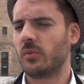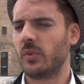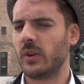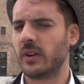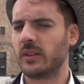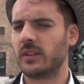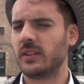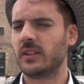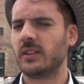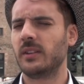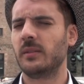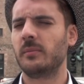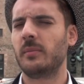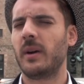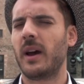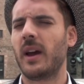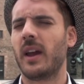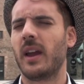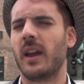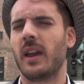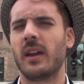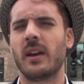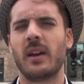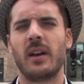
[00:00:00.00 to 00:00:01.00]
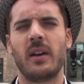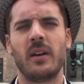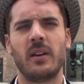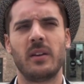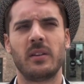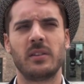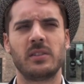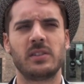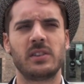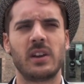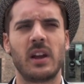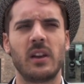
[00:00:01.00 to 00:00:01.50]
written by
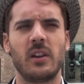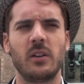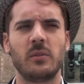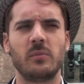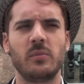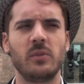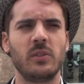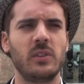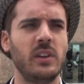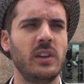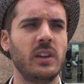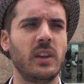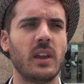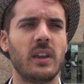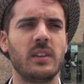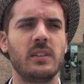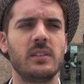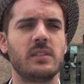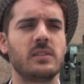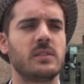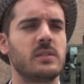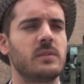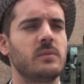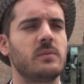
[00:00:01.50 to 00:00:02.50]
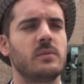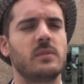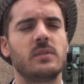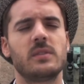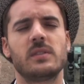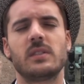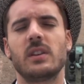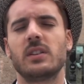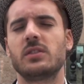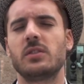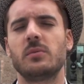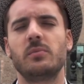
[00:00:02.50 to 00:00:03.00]
Charlotte Nudlik, and it's
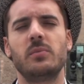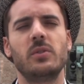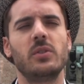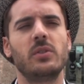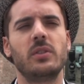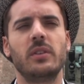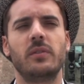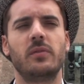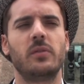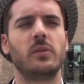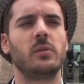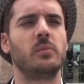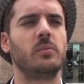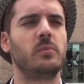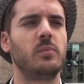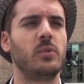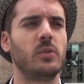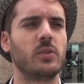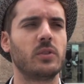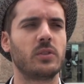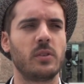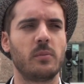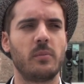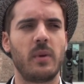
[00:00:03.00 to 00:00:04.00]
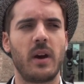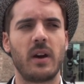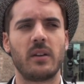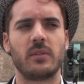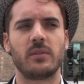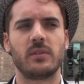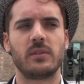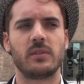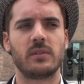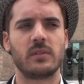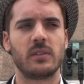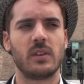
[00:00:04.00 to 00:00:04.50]
such a beautiful book
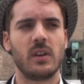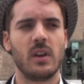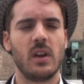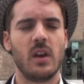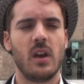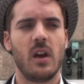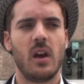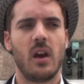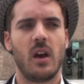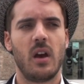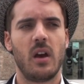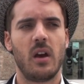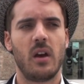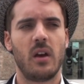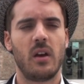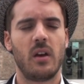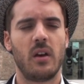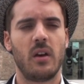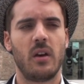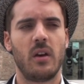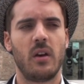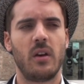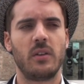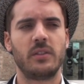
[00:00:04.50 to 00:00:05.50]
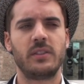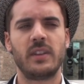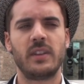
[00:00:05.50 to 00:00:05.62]
about a